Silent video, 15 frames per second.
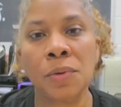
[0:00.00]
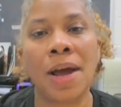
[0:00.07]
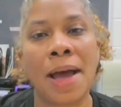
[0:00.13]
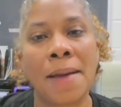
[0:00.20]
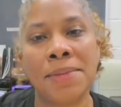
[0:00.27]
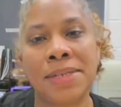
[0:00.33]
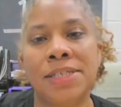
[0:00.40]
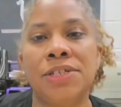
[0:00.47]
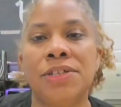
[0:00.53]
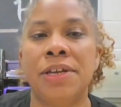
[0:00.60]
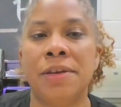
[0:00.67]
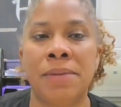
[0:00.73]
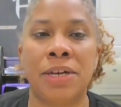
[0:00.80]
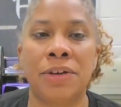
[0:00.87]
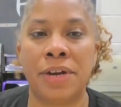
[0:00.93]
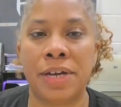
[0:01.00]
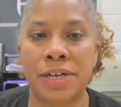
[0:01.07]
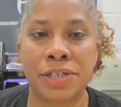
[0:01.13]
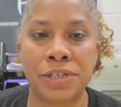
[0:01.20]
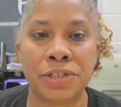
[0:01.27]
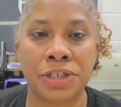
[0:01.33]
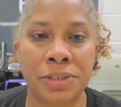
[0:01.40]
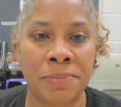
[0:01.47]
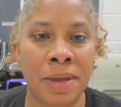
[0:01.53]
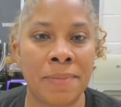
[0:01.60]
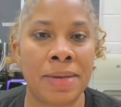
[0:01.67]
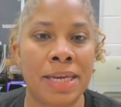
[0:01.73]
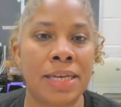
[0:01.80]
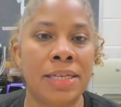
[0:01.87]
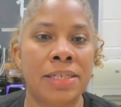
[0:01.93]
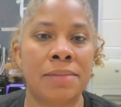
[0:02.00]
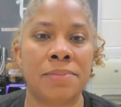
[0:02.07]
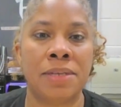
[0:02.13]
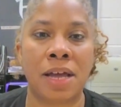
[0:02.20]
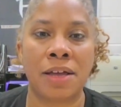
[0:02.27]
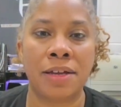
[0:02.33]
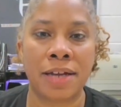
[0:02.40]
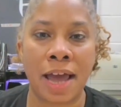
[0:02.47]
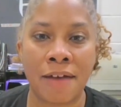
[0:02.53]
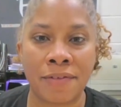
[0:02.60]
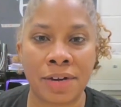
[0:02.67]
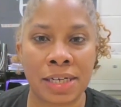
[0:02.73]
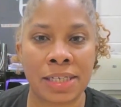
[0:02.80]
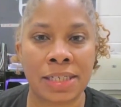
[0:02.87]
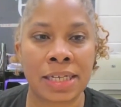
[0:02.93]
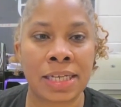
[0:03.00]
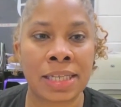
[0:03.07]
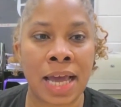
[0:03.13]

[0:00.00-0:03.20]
what happens is you give me a great assertion, maybe some solid evidence,